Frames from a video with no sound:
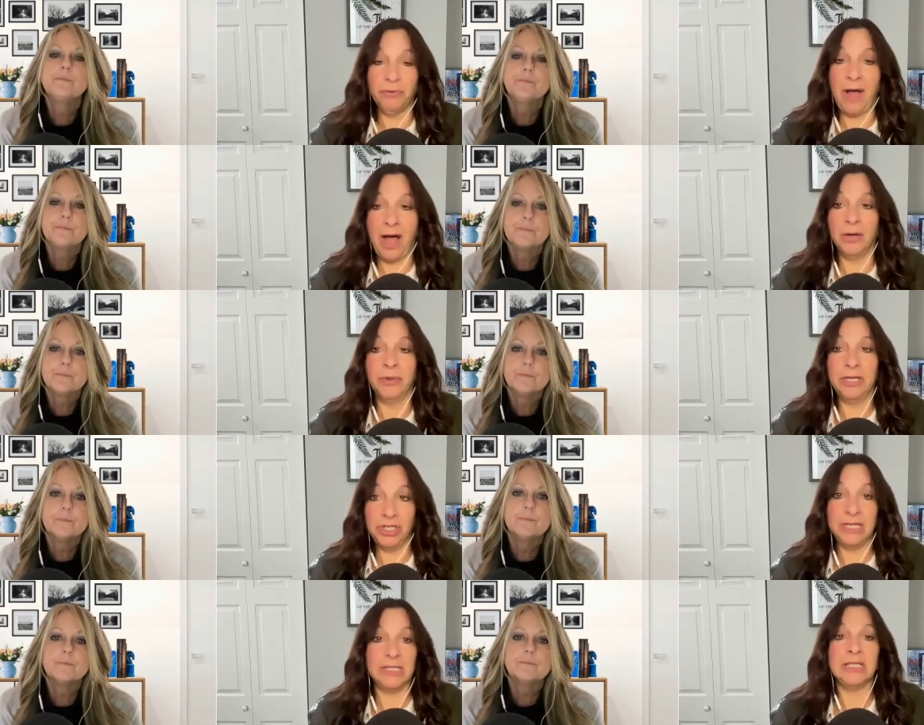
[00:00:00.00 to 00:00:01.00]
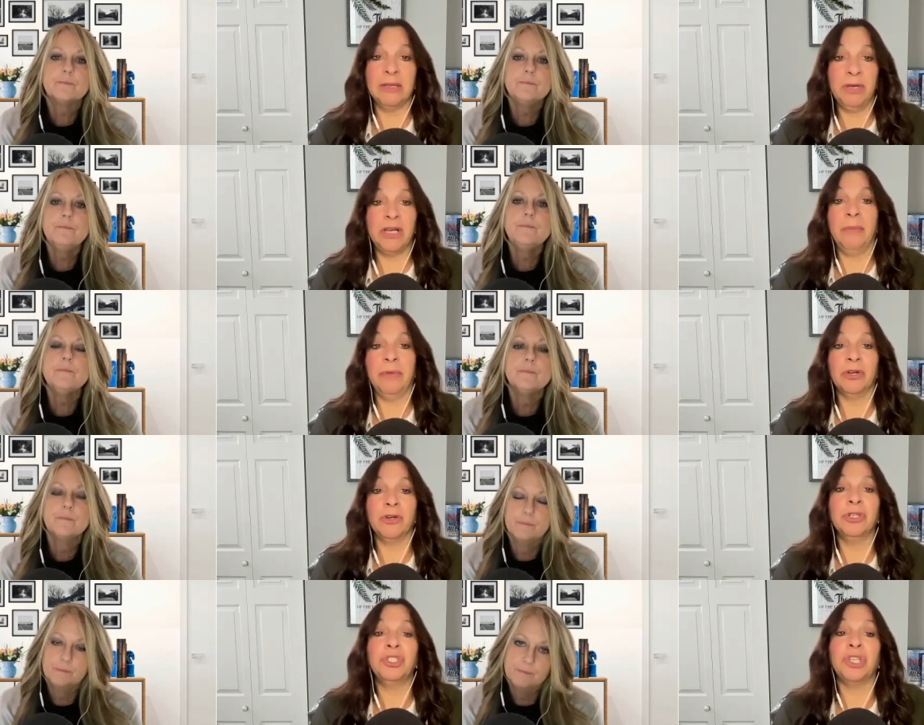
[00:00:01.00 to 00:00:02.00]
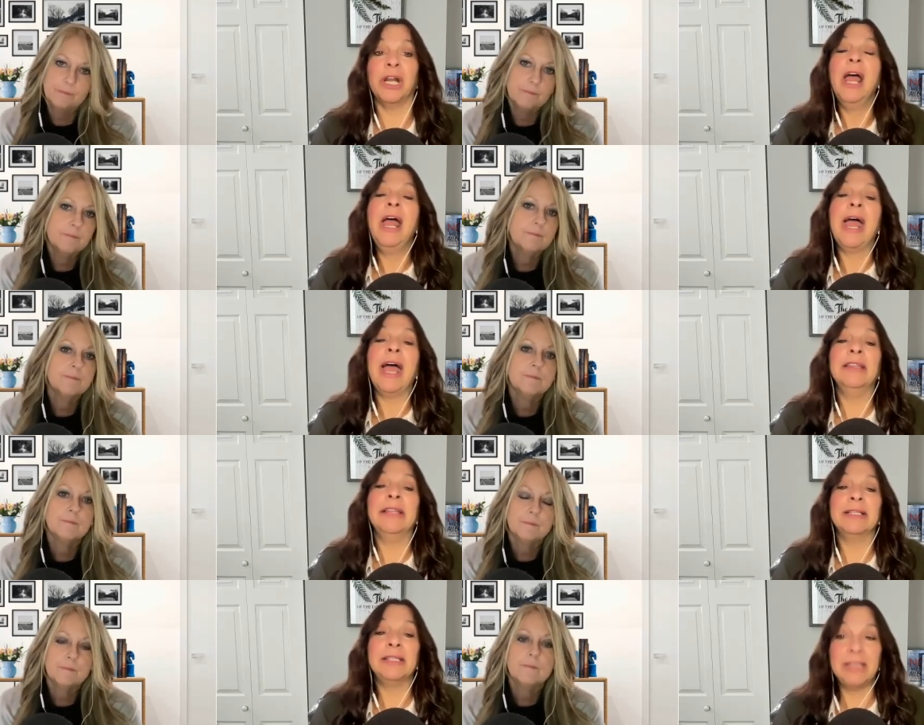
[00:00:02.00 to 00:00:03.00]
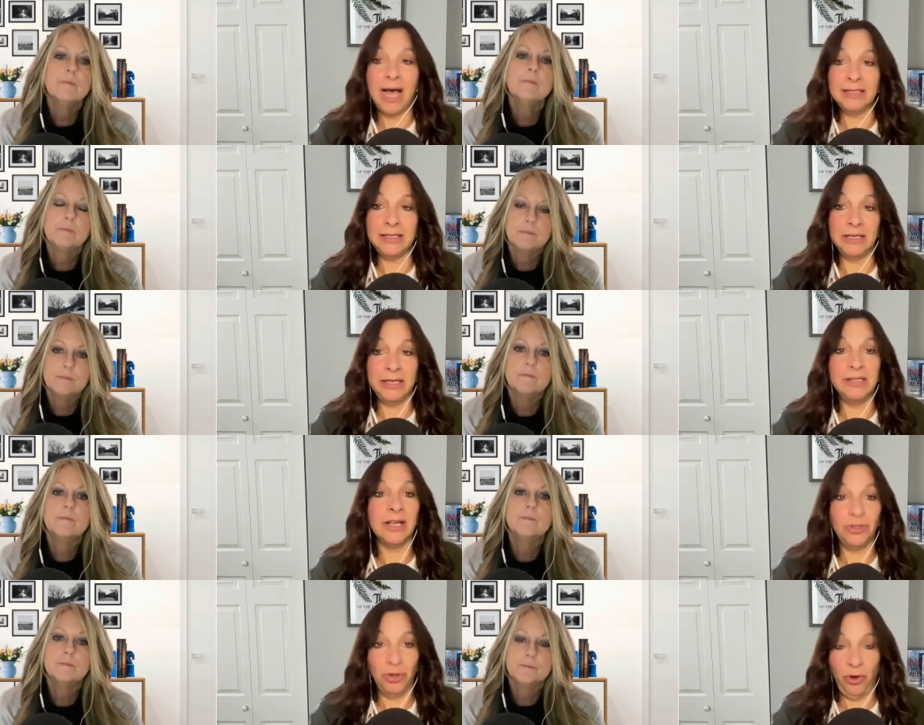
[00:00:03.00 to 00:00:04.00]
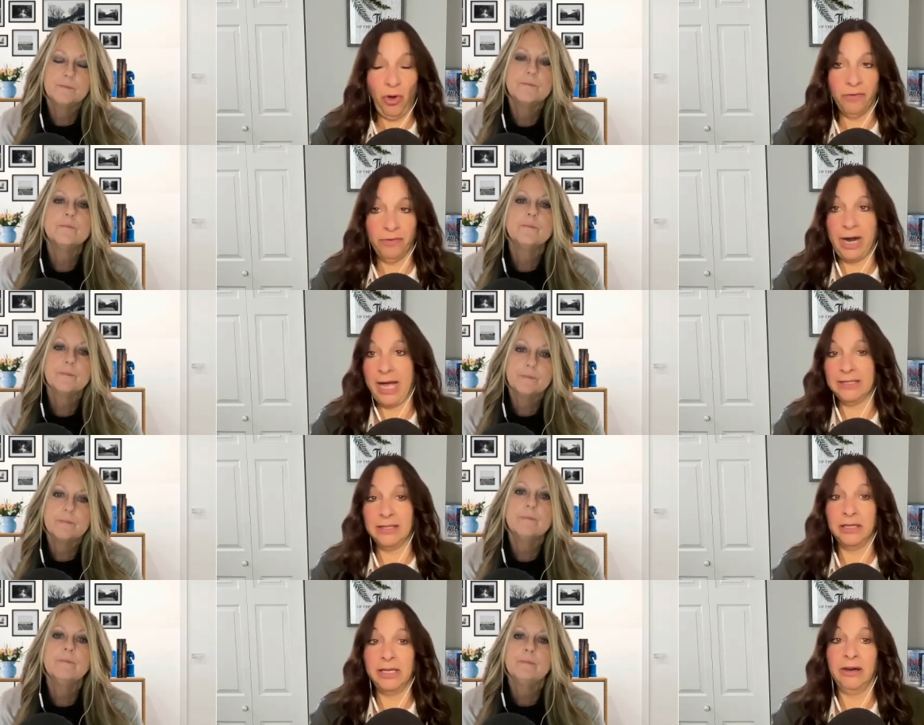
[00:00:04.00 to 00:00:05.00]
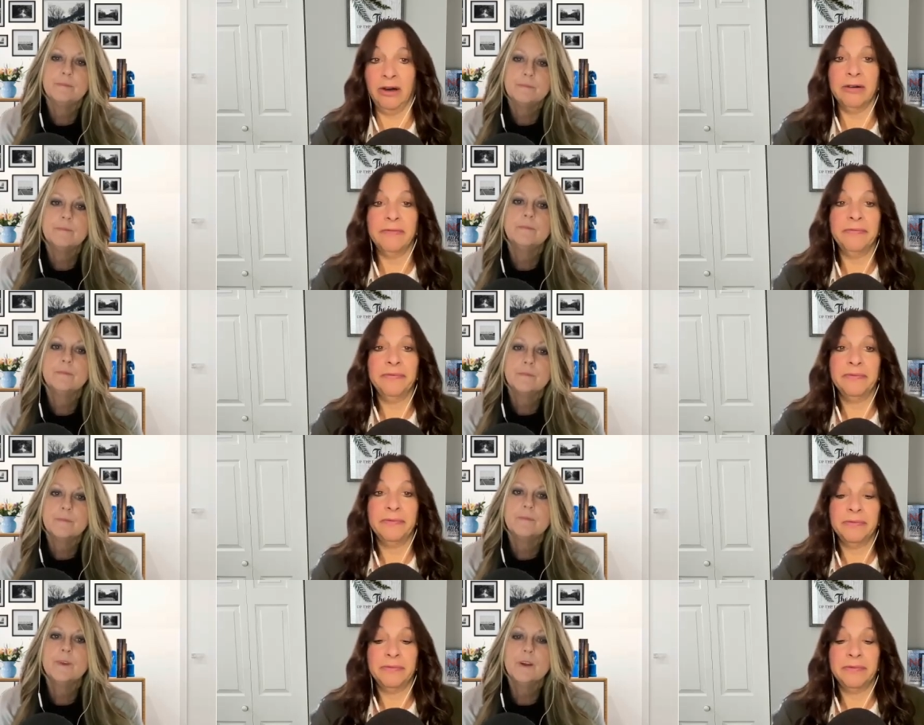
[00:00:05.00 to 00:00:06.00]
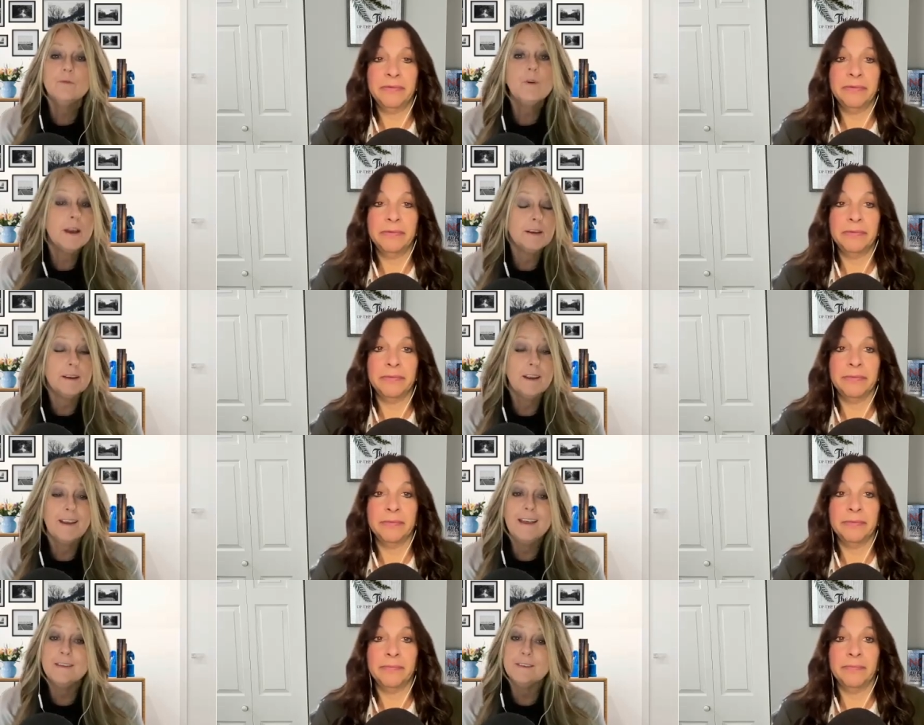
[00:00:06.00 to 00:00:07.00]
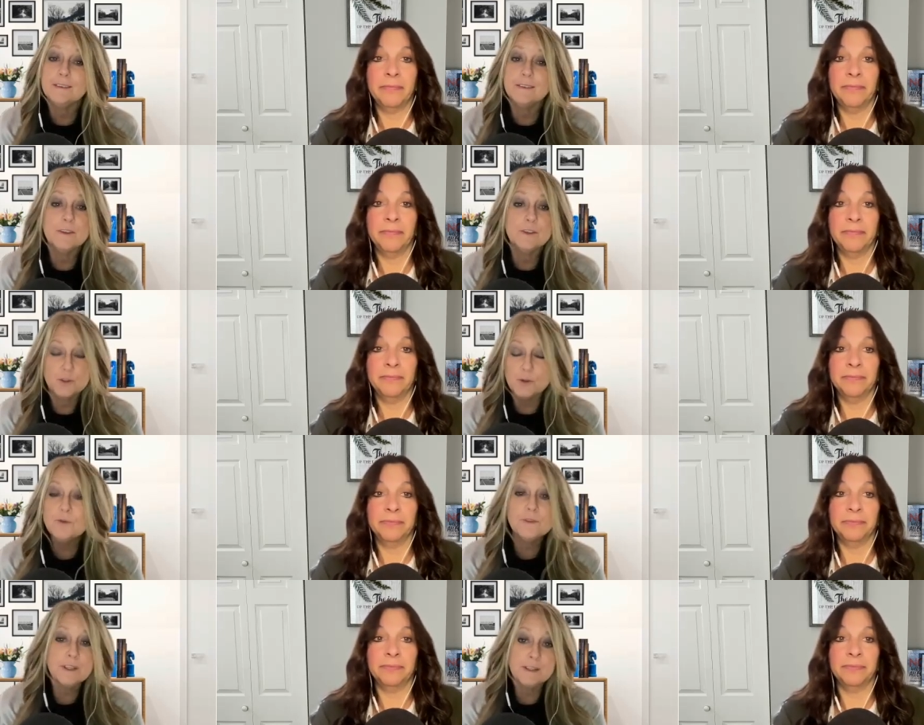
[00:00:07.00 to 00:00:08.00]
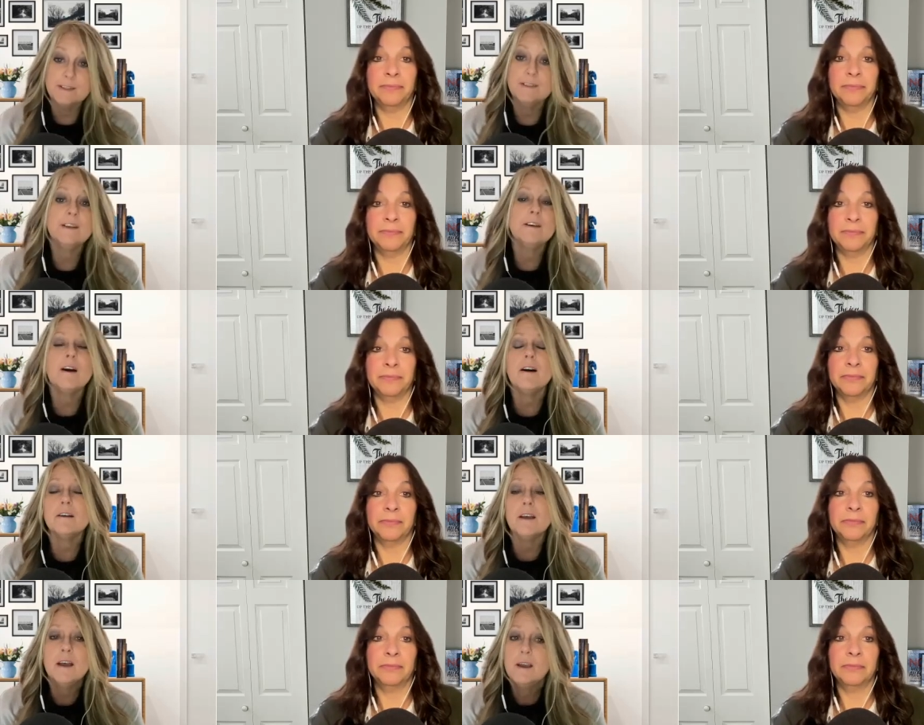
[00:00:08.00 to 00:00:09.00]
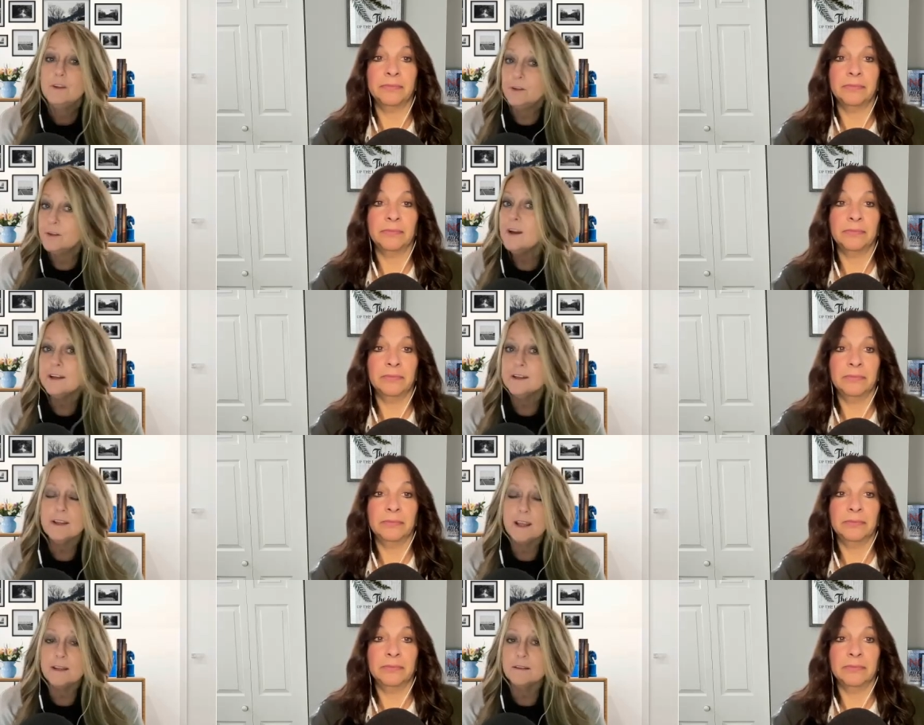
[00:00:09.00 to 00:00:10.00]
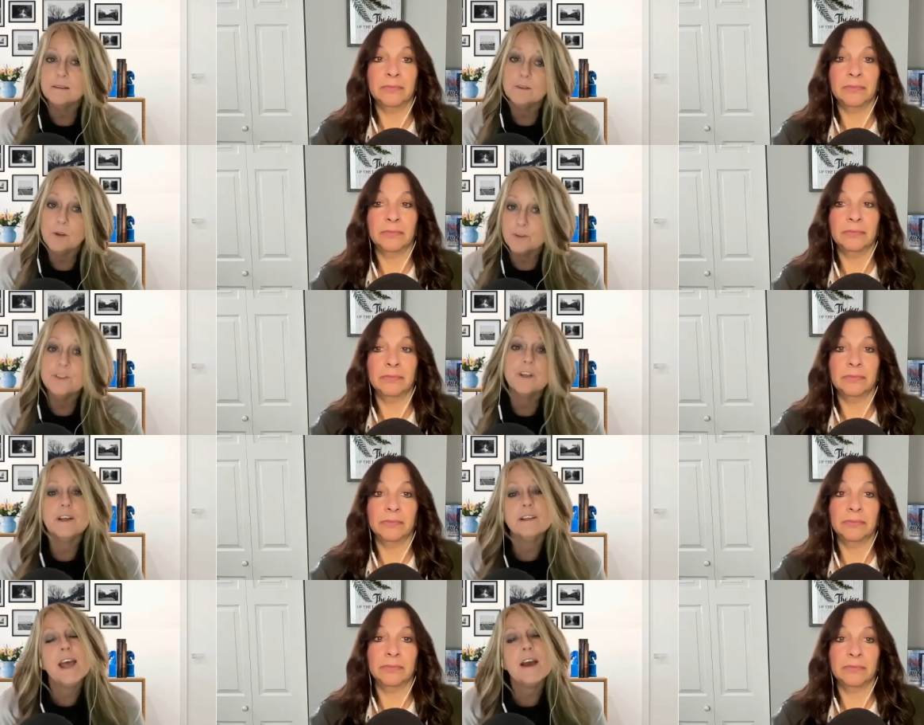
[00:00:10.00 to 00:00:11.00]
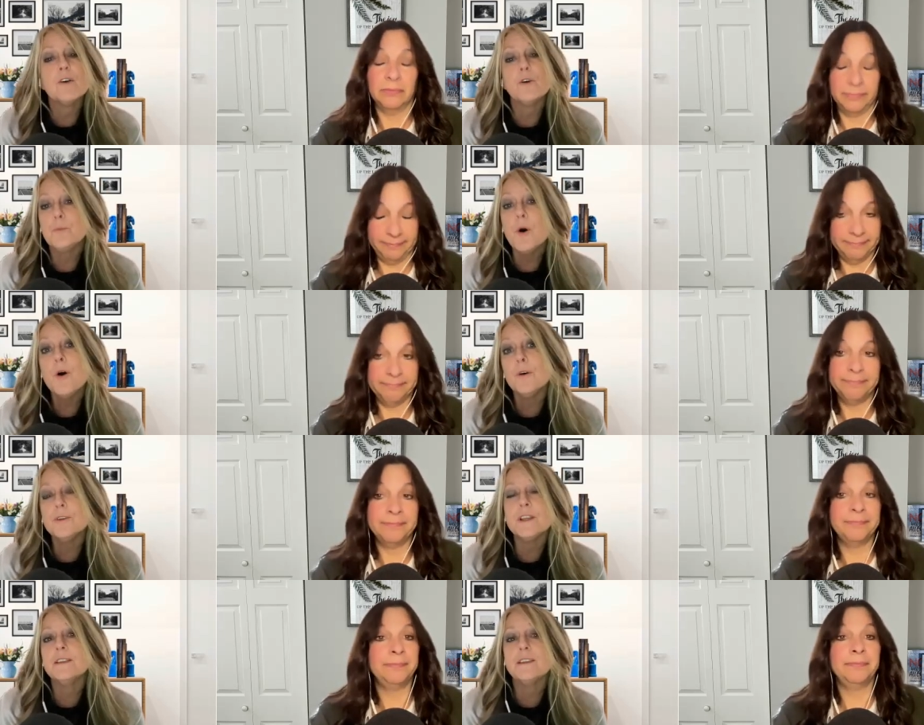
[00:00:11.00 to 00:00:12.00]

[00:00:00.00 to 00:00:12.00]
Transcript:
Speaker 1: following Jesus and becoming a Christian, and that Sosthenes took over as the leader.
Speaker 2: Right. And the Jews in the synagogue united and launched an attack on Paul, saying